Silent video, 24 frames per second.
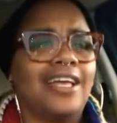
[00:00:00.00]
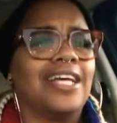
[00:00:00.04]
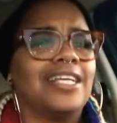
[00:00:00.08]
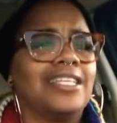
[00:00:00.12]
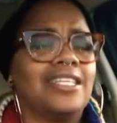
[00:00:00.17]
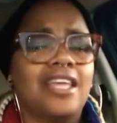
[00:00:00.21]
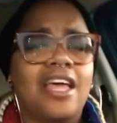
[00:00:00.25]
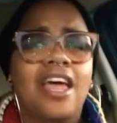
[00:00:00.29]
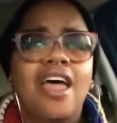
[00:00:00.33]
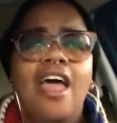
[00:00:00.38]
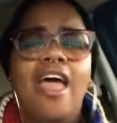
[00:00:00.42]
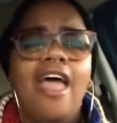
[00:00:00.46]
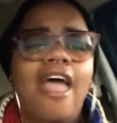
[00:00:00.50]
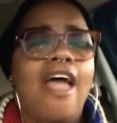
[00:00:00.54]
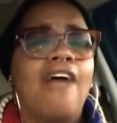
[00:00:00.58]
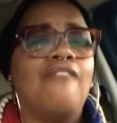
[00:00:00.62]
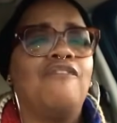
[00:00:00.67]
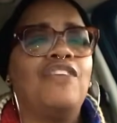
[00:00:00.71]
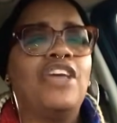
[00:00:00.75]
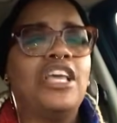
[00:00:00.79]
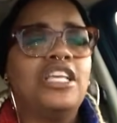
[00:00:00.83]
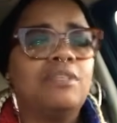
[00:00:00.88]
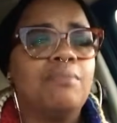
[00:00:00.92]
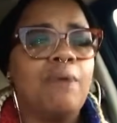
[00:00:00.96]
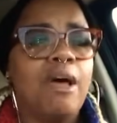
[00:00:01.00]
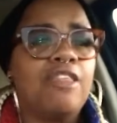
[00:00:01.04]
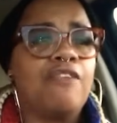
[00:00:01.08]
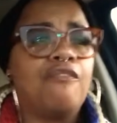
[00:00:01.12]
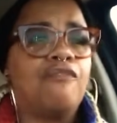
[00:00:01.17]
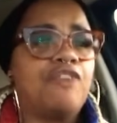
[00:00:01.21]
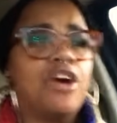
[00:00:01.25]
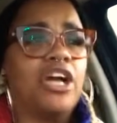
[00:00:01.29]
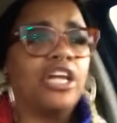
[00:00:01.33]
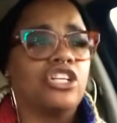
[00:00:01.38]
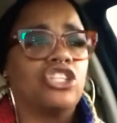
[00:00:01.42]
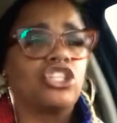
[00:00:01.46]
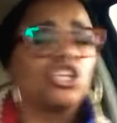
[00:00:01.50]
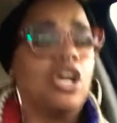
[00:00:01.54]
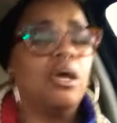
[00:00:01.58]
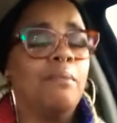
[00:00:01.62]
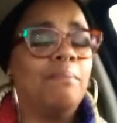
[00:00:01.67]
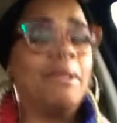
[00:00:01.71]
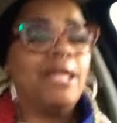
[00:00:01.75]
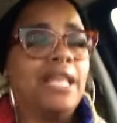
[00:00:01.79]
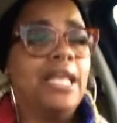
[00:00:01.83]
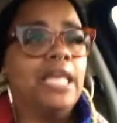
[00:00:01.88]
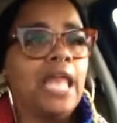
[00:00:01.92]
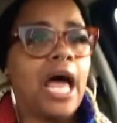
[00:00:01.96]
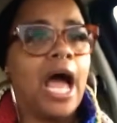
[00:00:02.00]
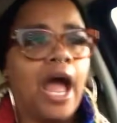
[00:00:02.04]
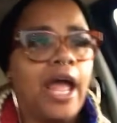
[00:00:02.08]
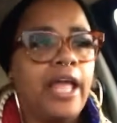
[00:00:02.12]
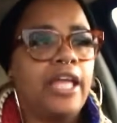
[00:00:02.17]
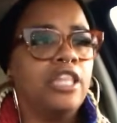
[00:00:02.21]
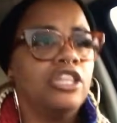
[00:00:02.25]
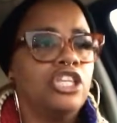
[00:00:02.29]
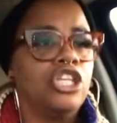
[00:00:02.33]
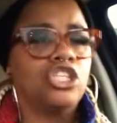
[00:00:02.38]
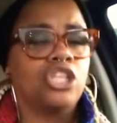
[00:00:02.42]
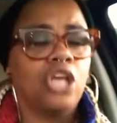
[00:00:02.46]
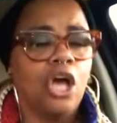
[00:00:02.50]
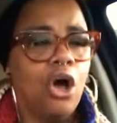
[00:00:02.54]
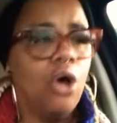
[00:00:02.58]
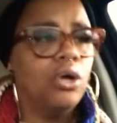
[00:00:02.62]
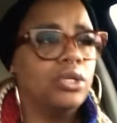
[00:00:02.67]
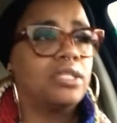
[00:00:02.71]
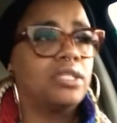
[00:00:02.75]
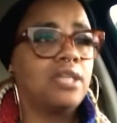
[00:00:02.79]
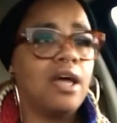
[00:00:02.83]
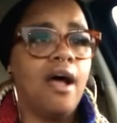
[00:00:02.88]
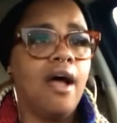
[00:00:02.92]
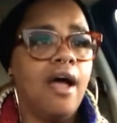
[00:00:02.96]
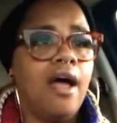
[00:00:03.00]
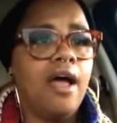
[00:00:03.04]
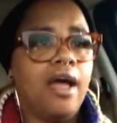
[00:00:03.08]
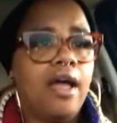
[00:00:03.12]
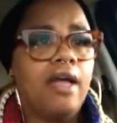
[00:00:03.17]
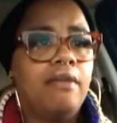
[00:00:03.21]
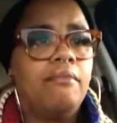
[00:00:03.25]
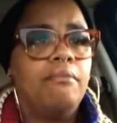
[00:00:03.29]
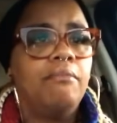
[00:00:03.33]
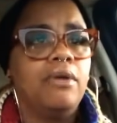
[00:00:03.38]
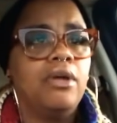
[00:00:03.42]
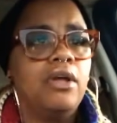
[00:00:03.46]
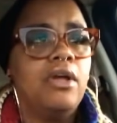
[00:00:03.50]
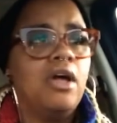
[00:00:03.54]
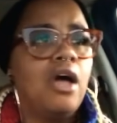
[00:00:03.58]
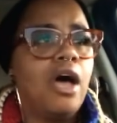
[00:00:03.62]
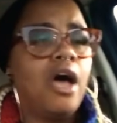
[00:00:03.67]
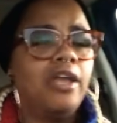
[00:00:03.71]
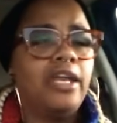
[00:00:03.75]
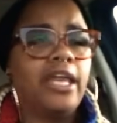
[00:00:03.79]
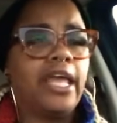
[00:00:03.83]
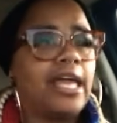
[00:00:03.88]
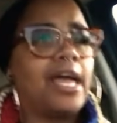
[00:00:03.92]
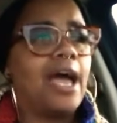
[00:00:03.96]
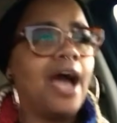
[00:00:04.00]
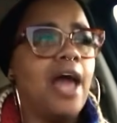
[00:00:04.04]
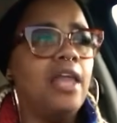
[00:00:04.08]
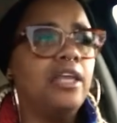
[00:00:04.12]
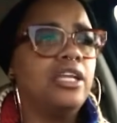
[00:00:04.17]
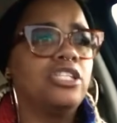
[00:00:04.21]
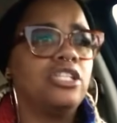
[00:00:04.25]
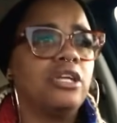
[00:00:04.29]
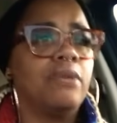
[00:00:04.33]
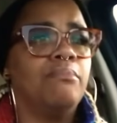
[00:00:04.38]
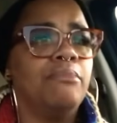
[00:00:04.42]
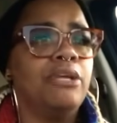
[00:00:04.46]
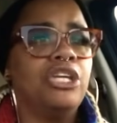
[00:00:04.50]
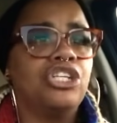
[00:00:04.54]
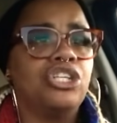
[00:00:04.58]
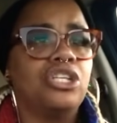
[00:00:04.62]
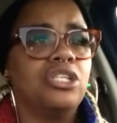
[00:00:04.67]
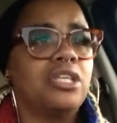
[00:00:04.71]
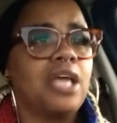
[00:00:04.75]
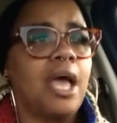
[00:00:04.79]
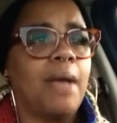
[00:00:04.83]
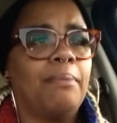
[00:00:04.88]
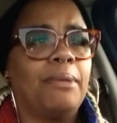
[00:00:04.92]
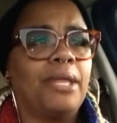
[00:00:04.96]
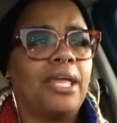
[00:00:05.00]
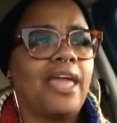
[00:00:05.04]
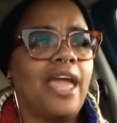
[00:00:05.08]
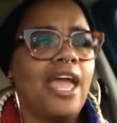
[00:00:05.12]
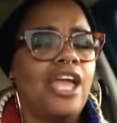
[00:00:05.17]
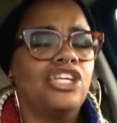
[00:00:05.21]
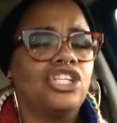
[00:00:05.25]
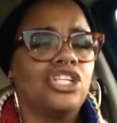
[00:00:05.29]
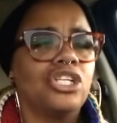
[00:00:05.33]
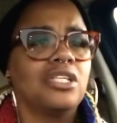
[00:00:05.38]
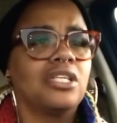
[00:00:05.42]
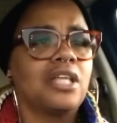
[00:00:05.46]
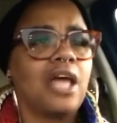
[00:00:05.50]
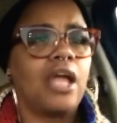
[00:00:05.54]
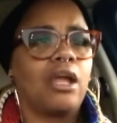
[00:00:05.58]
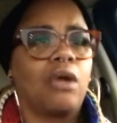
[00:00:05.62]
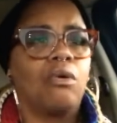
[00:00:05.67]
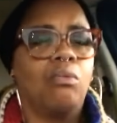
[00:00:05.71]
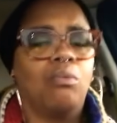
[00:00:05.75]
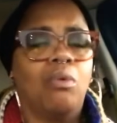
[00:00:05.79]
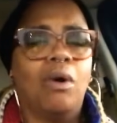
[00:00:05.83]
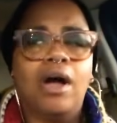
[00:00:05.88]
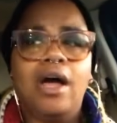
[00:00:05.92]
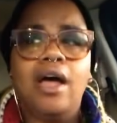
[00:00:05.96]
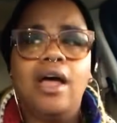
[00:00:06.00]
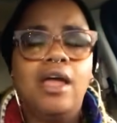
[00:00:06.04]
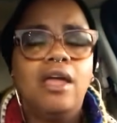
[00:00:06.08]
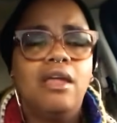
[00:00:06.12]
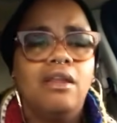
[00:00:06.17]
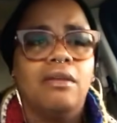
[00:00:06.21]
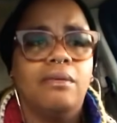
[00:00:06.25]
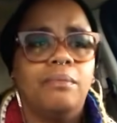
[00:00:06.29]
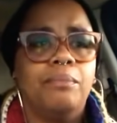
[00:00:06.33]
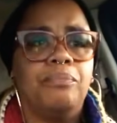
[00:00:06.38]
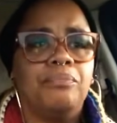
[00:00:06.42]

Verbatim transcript: Because if these motherfuckers could be lying this whole time on their college admissions applications, like, what?